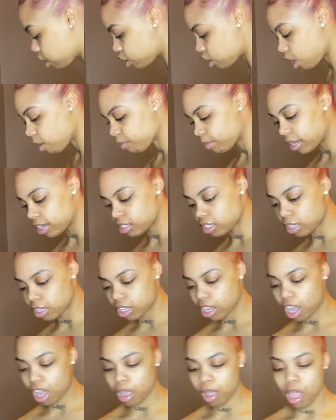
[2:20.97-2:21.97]
charm bracelet,
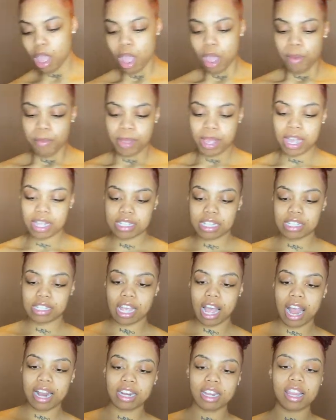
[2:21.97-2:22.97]
y'all, because it's
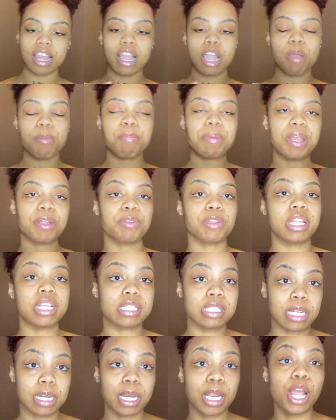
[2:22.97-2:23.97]
kind of like a pin.
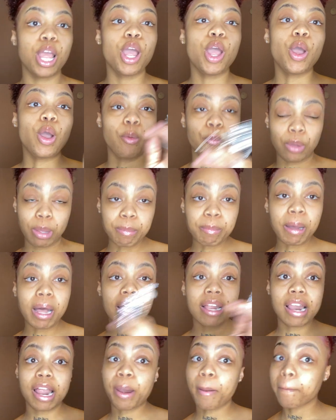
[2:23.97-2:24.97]
Listen, we
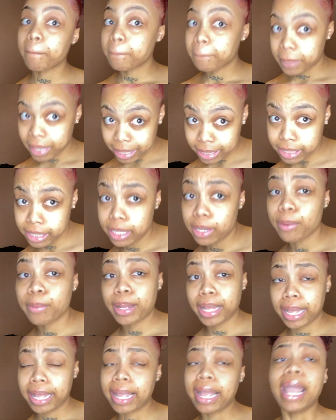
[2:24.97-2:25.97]
balling on a budget,
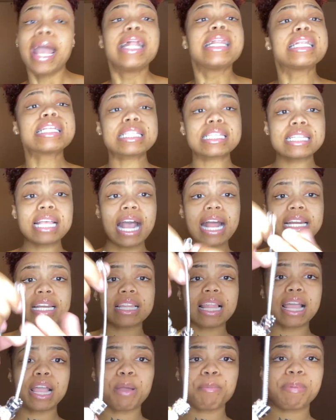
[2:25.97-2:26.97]
okay? This is kind of
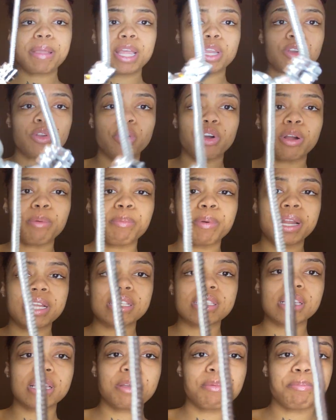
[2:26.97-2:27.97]
like a Pandora
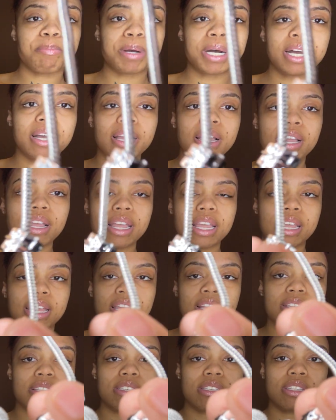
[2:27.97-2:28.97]
bracelet, but
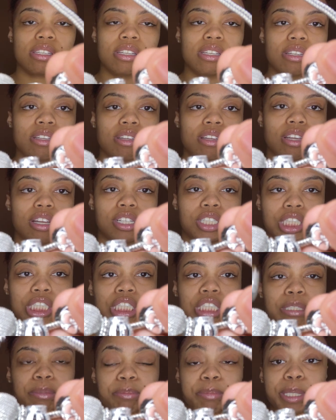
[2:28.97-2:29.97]
it's a
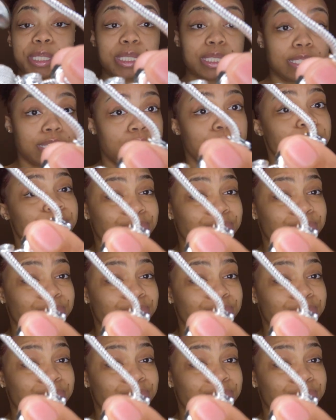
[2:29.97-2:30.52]
SHEIN bracelet.